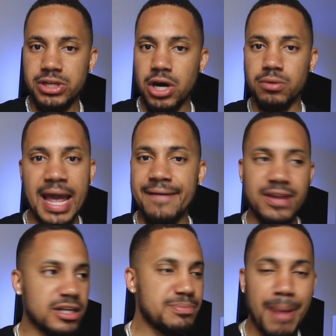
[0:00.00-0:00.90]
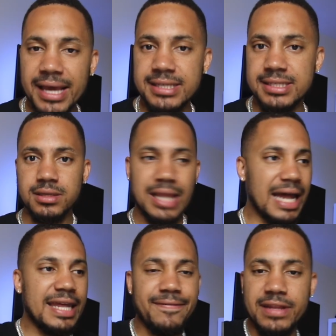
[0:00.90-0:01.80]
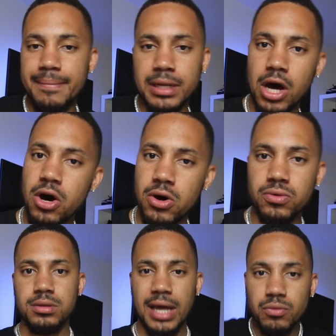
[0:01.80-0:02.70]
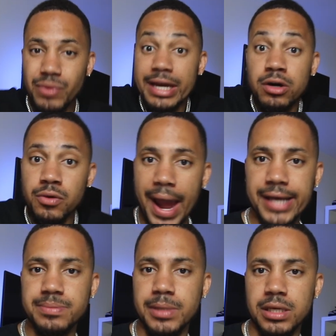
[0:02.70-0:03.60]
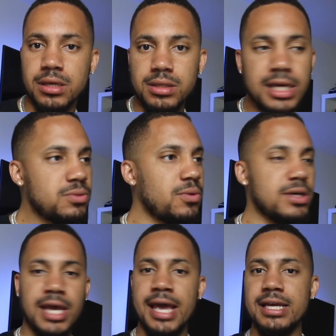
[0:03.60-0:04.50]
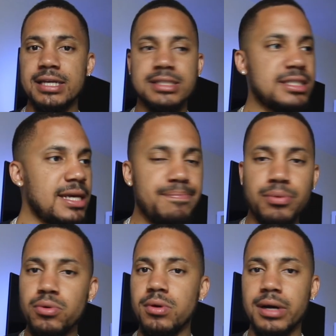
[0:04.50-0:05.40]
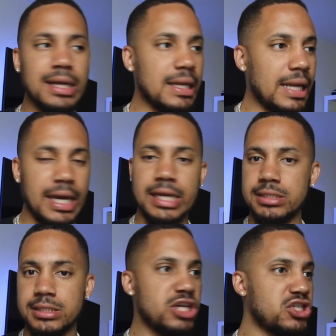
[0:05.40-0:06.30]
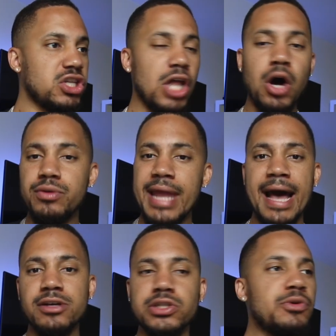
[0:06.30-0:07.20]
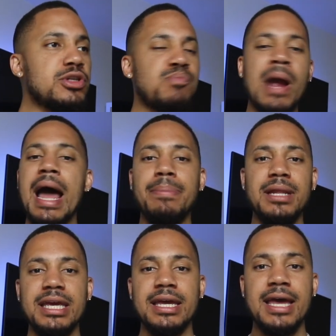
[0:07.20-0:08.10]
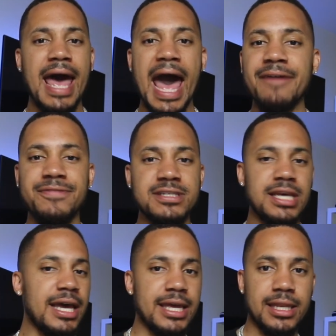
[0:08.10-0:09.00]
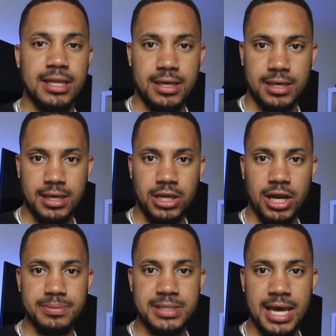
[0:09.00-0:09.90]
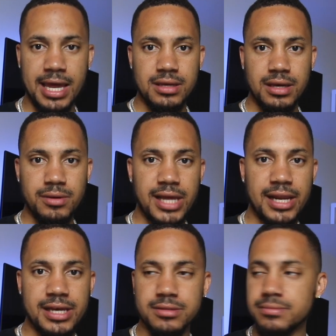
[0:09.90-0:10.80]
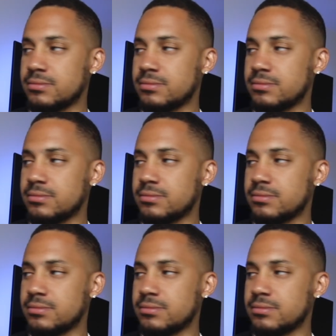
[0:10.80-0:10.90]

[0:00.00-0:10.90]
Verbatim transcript: know, have their space, not leaving them alone. Like real harassment. This was a simple glance, slowed down, so it was probably half a second. You know what I'm saying? It was like this.